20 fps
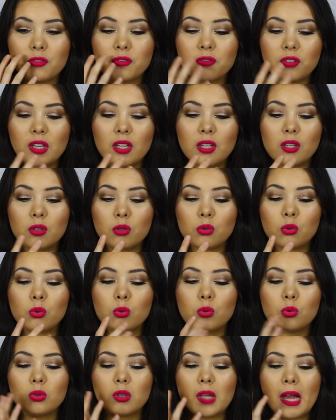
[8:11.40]
feel
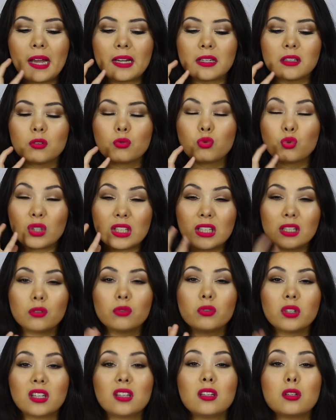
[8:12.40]
like really,
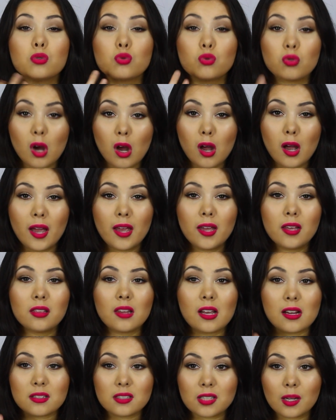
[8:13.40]
really dry
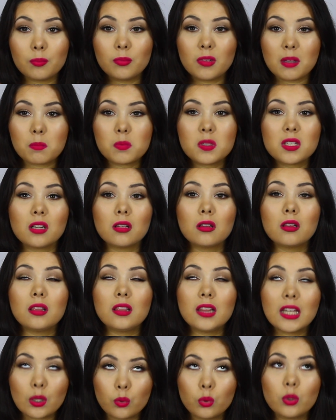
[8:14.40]
like some
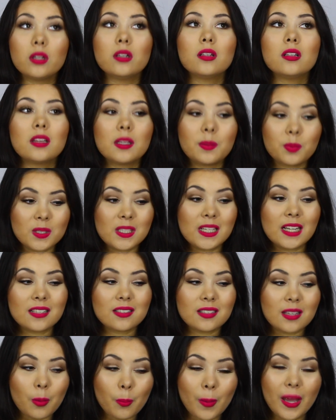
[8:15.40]
liquid
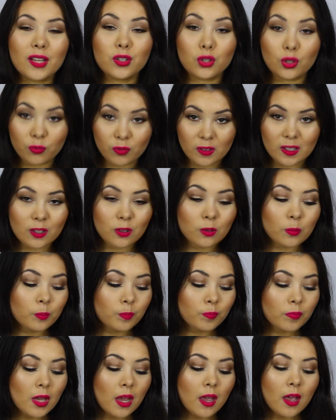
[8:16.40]
lipsticks can make you feel.
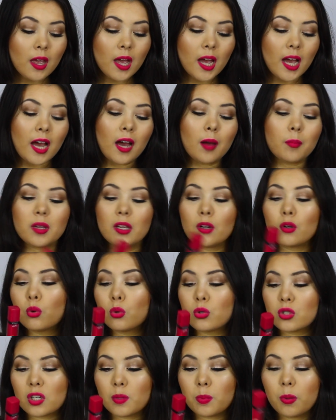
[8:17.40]
Um, it
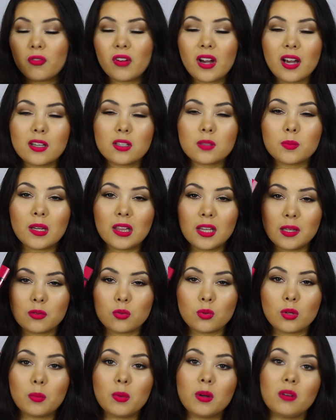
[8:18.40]
also provides my
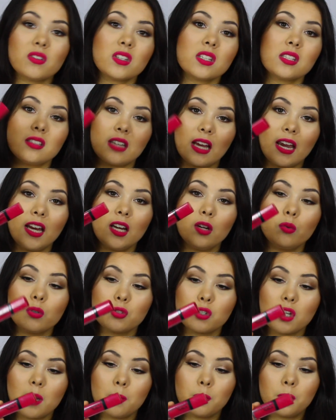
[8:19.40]
lips with a bit of a stain,
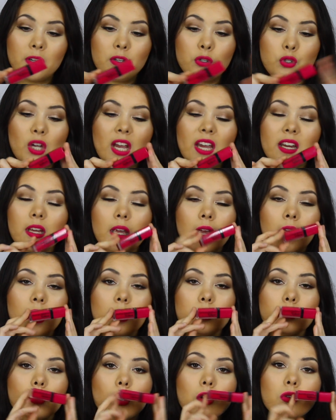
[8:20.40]
which I appreciate, and
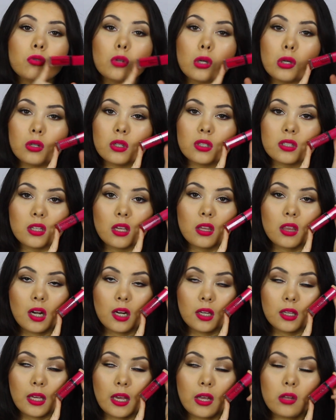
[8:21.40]
I don't notice that
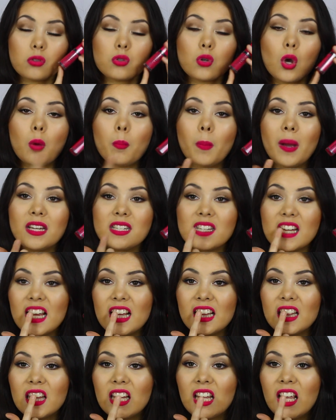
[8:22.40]
it gets on my
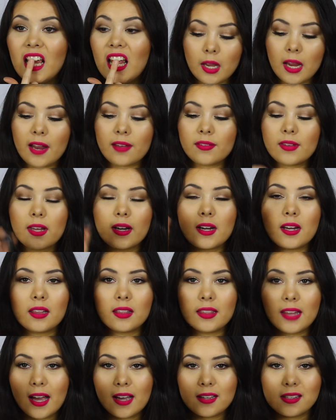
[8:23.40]
teeth. And then
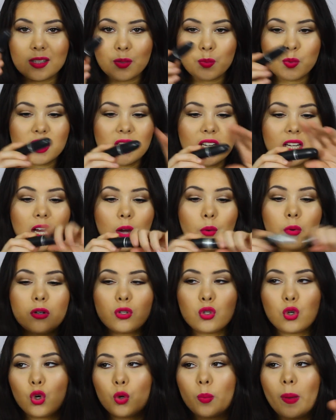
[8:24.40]
last lipstick I want
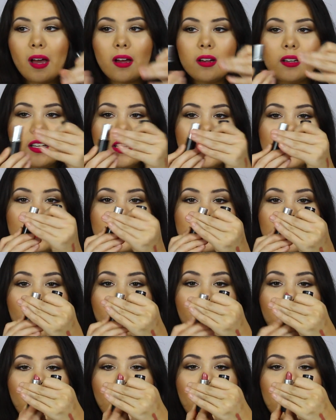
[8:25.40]
to talk about is
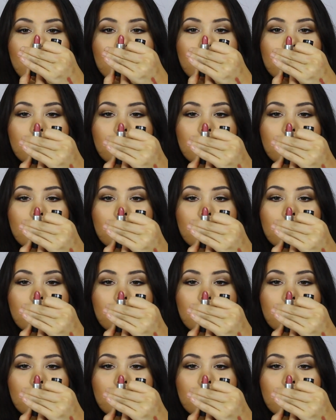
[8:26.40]
MAC